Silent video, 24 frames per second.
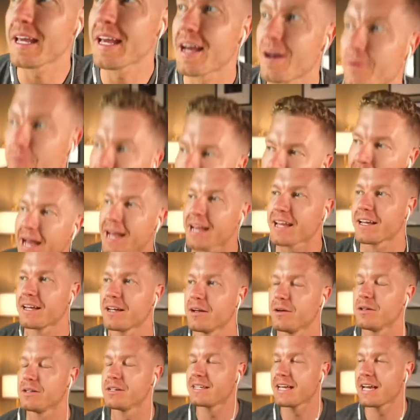yeah, when I
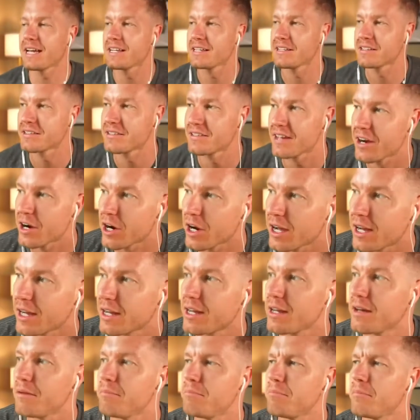dated Sarah,
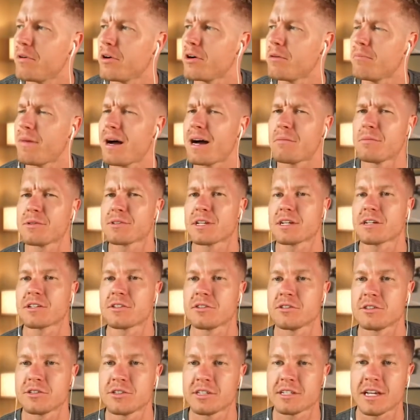her mom was like,
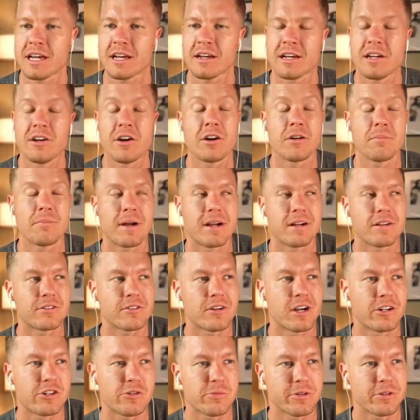"So does he?" And her parents
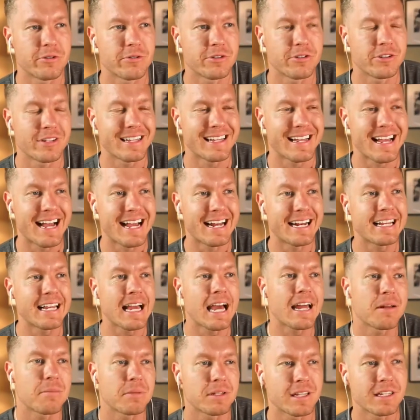are entrepreneurs, so they kind of
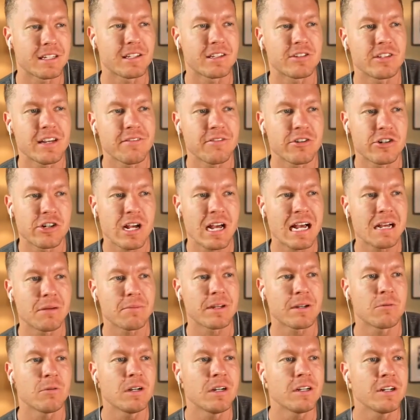got it. But like, does he have a job?
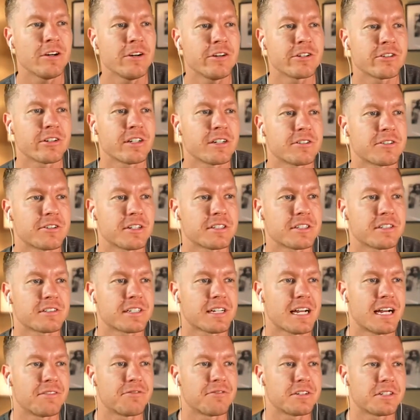Like, well, no, he's trying to start this
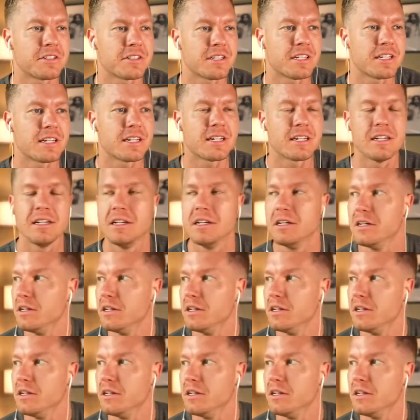conference thing